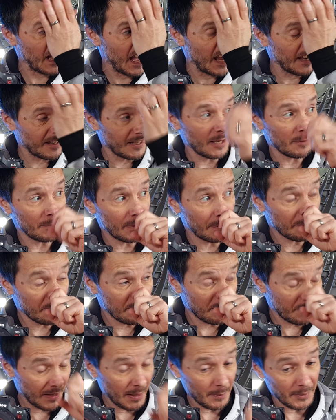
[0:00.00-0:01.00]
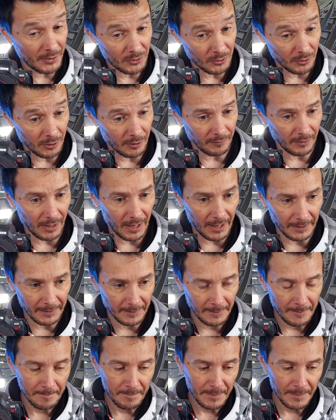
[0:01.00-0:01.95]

and they'd be sort of like